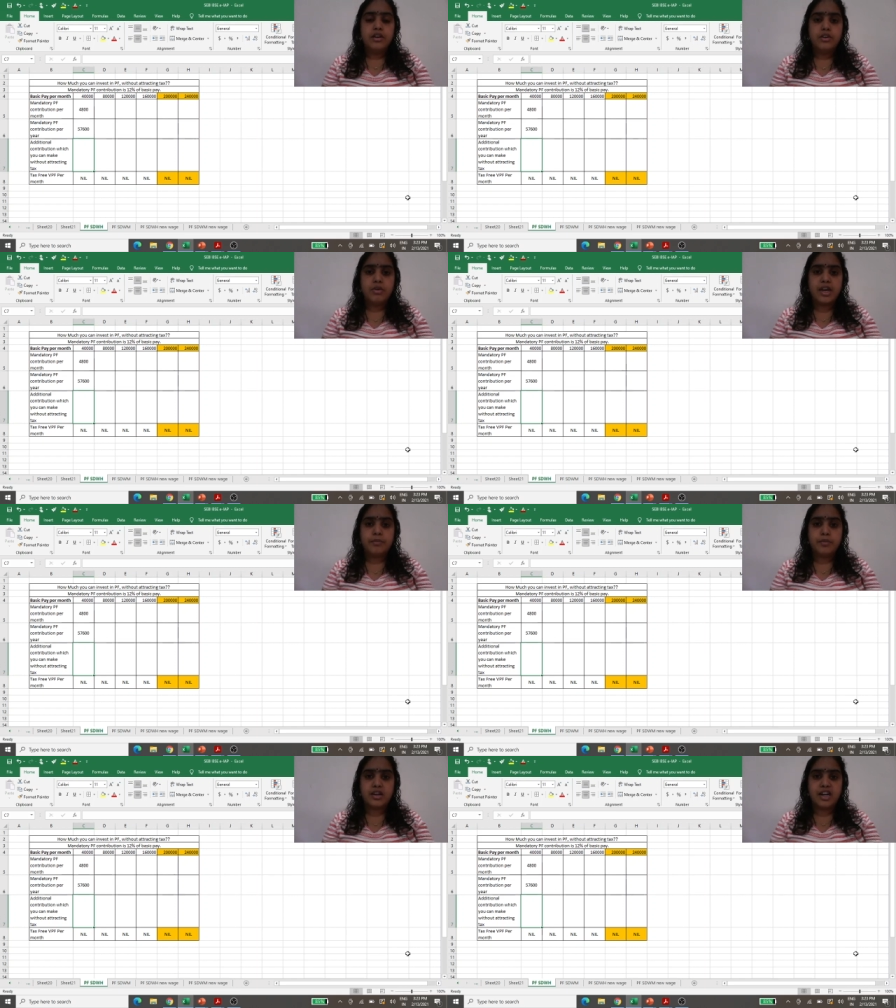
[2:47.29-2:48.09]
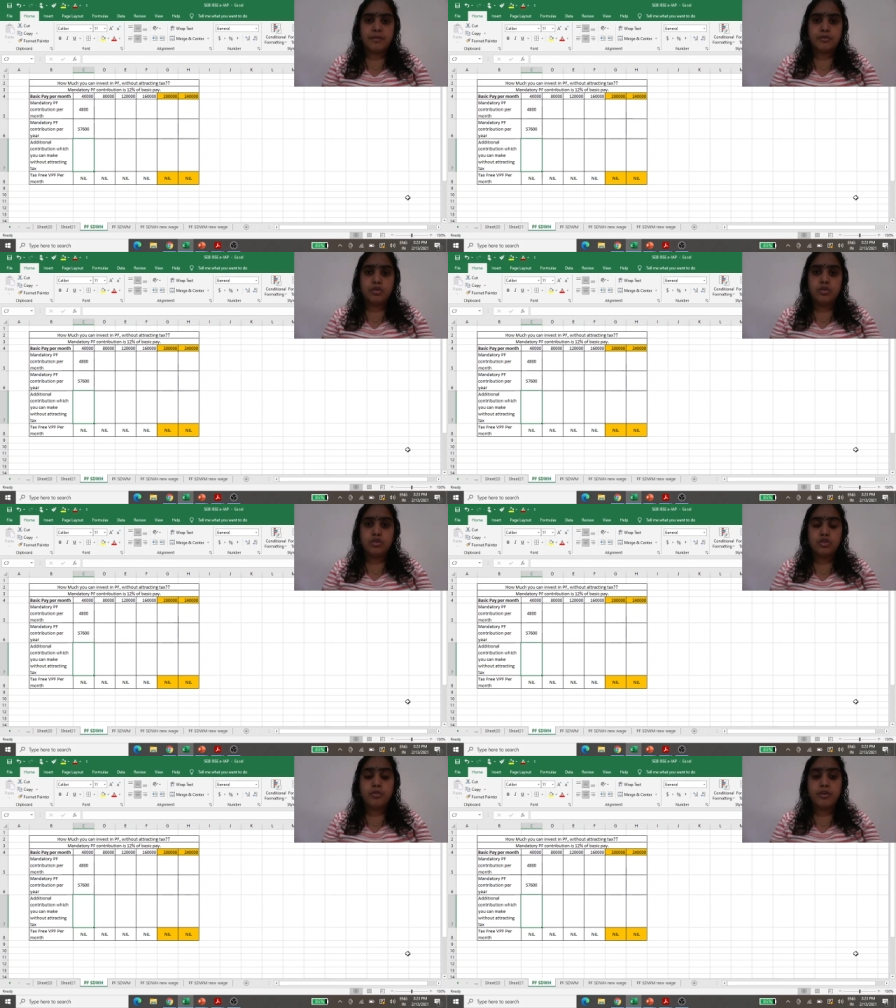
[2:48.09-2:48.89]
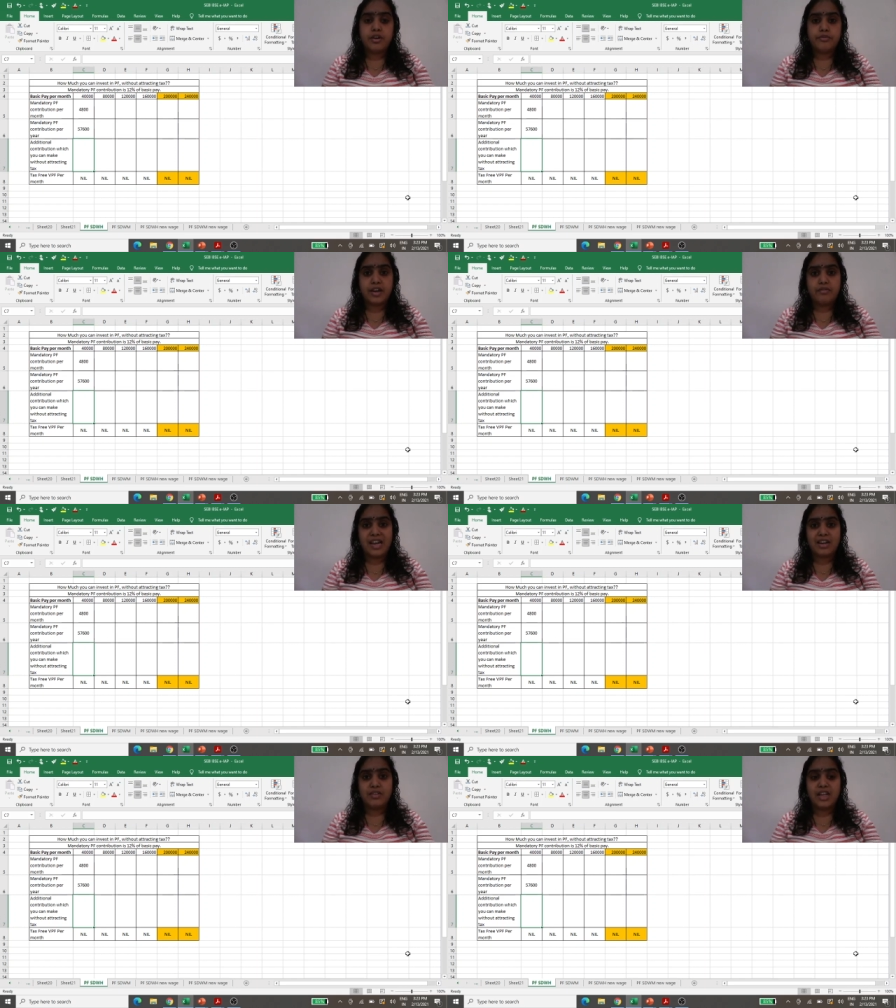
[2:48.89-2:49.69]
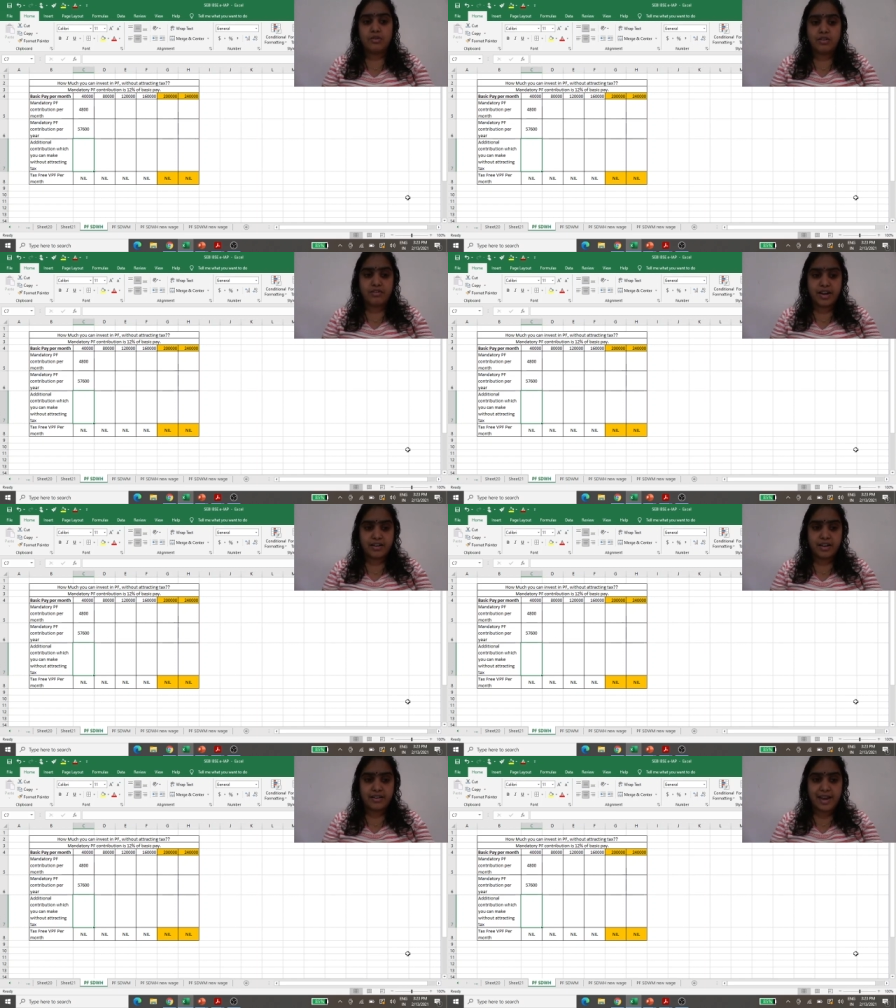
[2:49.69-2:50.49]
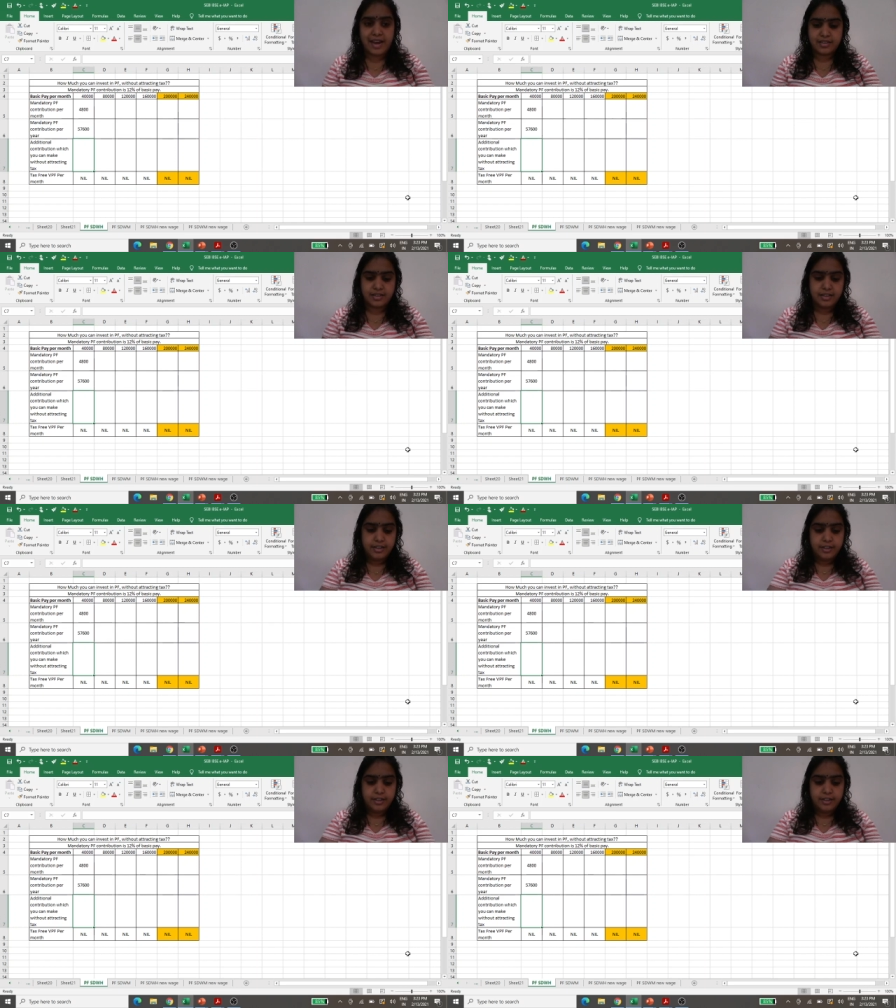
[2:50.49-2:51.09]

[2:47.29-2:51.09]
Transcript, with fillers: you can put up to 2.5 lakh without attracting tax.